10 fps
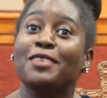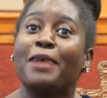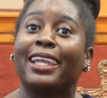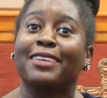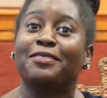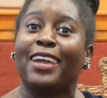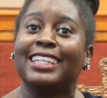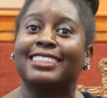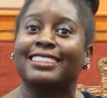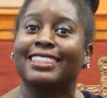You make it
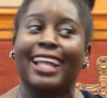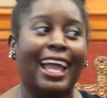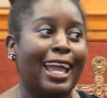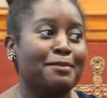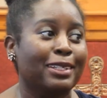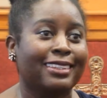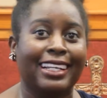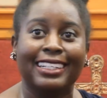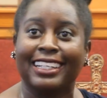stop and I have my thing